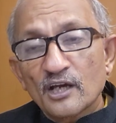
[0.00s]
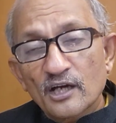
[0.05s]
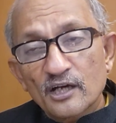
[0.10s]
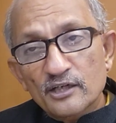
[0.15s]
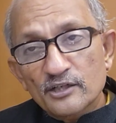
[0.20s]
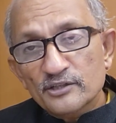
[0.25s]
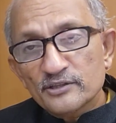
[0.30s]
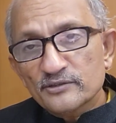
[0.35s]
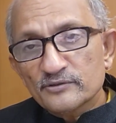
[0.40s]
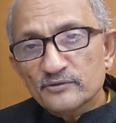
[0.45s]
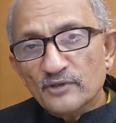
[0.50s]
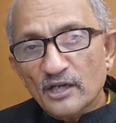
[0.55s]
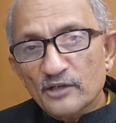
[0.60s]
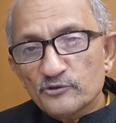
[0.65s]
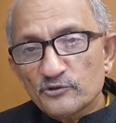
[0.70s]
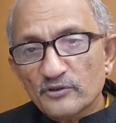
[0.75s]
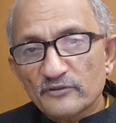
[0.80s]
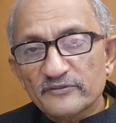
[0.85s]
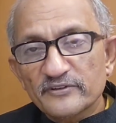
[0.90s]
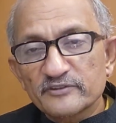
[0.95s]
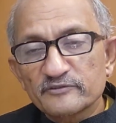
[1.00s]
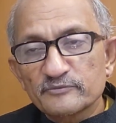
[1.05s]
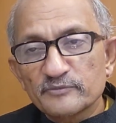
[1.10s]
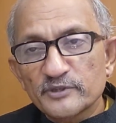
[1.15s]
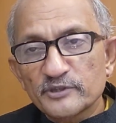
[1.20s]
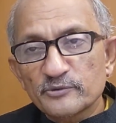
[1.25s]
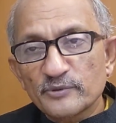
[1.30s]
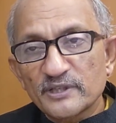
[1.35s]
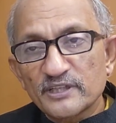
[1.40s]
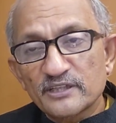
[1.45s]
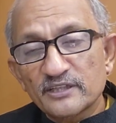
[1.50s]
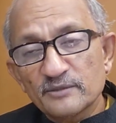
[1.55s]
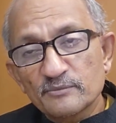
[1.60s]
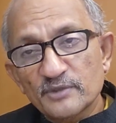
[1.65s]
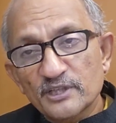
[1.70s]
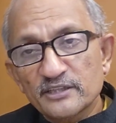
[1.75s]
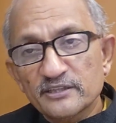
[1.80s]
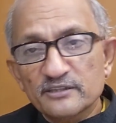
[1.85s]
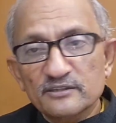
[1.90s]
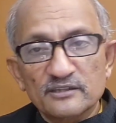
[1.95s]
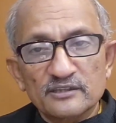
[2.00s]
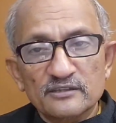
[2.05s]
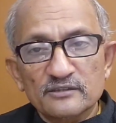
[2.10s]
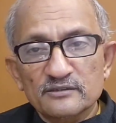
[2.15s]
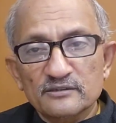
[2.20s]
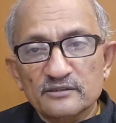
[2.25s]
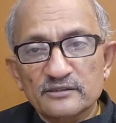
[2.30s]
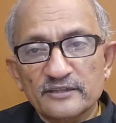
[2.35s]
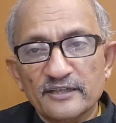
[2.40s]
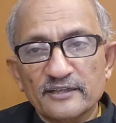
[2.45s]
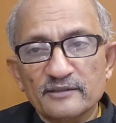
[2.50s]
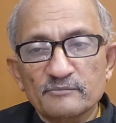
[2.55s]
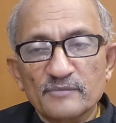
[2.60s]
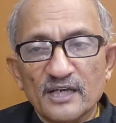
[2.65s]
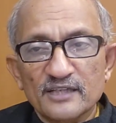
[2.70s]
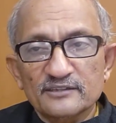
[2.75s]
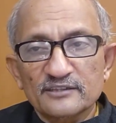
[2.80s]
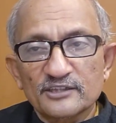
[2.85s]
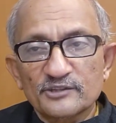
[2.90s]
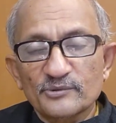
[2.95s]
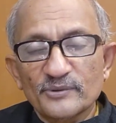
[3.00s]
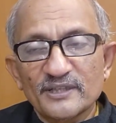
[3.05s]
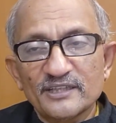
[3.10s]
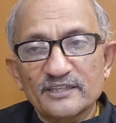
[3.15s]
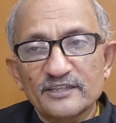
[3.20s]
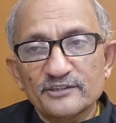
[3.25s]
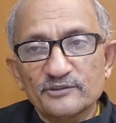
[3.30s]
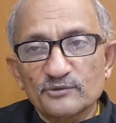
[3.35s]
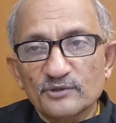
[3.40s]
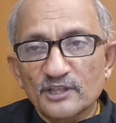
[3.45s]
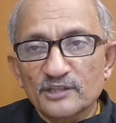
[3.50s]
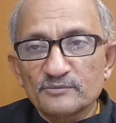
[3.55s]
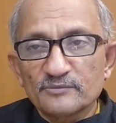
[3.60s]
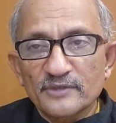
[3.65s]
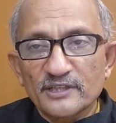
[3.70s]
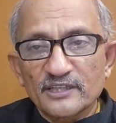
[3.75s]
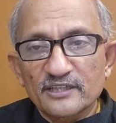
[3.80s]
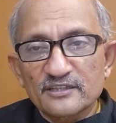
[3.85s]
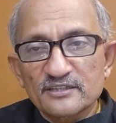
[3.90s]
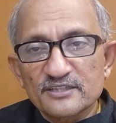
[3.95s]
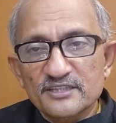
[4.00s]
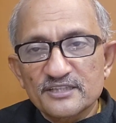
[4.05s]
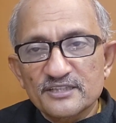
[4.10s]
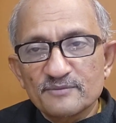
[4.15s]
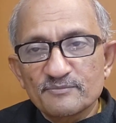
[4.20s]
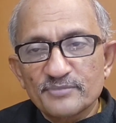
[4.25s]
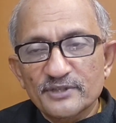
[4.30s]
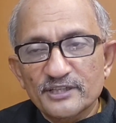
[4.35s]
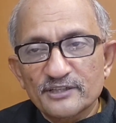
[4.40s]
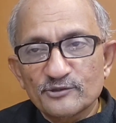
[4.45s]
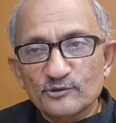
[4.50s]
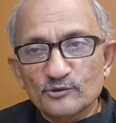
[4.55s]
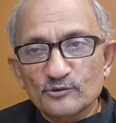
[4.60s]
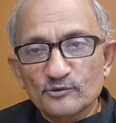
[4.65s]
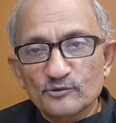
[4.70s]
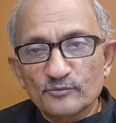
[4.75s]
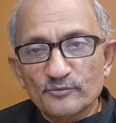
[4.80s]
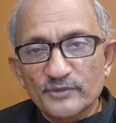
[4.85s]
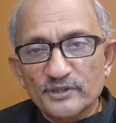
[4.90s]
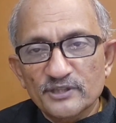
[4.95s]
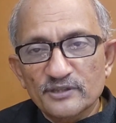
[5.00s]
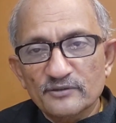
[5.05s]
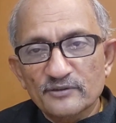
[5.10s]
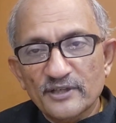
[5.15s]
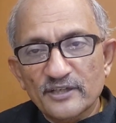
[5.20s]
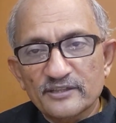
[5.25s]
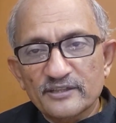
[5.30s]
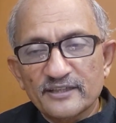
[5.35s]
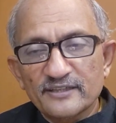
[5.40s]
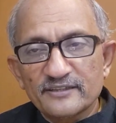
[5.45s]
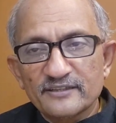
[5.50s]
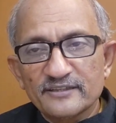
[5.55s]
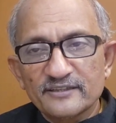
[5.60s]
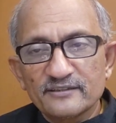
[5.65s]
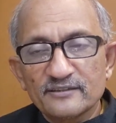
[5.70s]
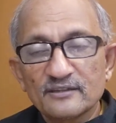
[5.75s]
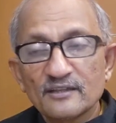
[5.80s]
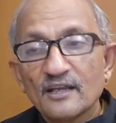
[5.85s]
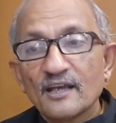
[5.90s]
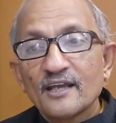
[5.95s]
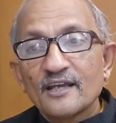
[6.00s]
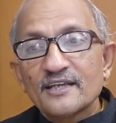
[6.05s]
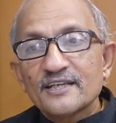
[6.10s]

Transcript: You have given me 20, but here, take back the 20. You can make a GPay to me at 18.